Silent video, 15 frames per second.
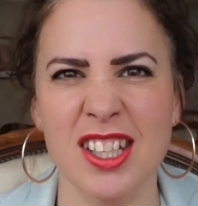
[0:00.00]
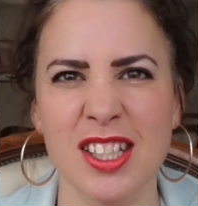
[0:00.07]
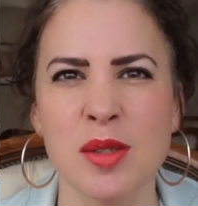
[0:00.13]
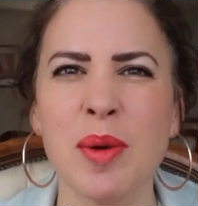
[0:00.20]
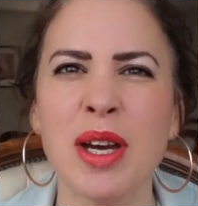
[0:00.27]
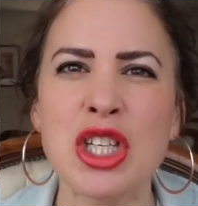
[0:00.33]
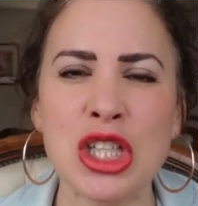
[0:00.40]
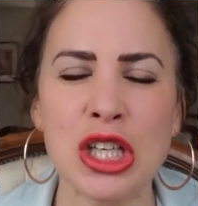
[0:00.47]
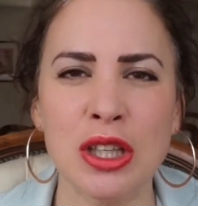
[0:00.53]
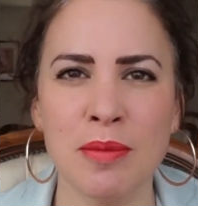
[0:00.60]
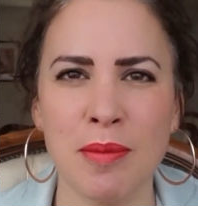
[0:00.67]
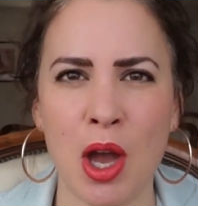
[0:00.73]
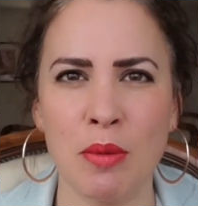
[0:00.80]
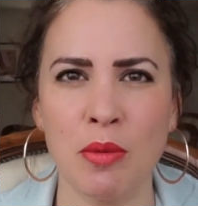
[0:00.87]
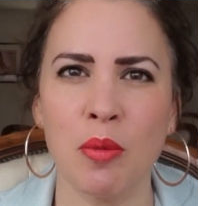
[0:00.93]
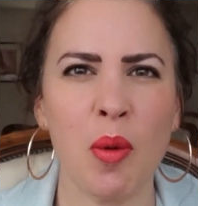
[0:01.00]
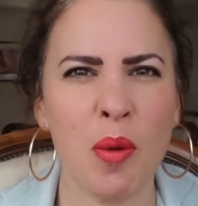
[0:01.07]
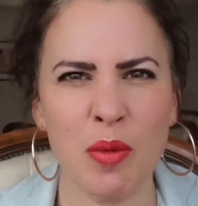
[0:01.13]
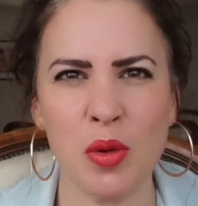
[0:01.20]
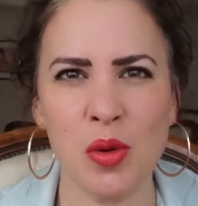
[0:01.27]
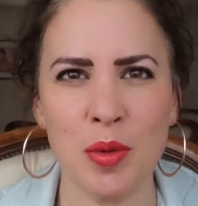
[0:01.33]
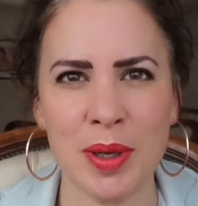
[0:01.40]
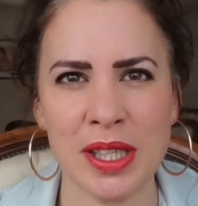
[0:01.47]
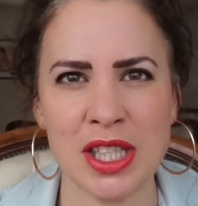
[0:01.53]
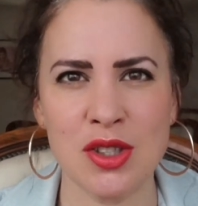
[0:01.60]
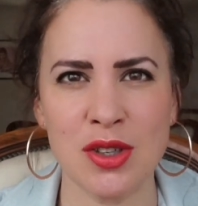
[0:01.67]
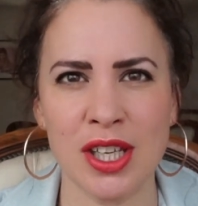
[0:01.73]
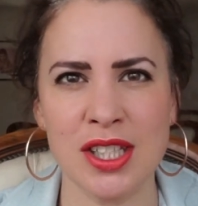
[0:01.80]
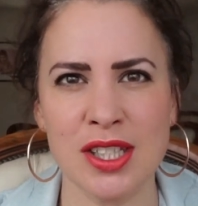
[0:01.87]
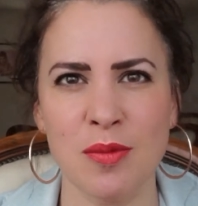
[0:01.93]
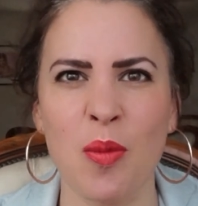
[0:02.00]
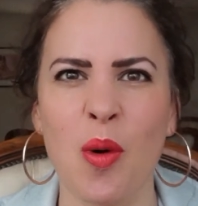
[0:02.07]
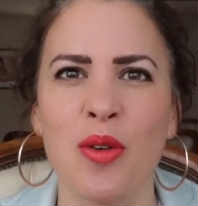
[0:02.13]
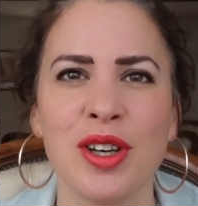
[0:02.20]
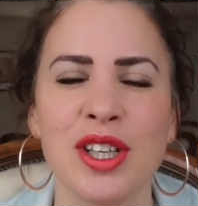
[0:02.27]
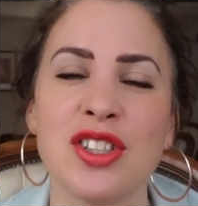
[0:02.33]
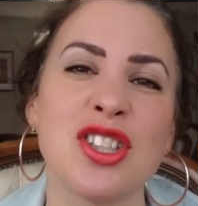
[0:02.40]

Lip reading: especially at the moment when we're all a bit stressed and worried,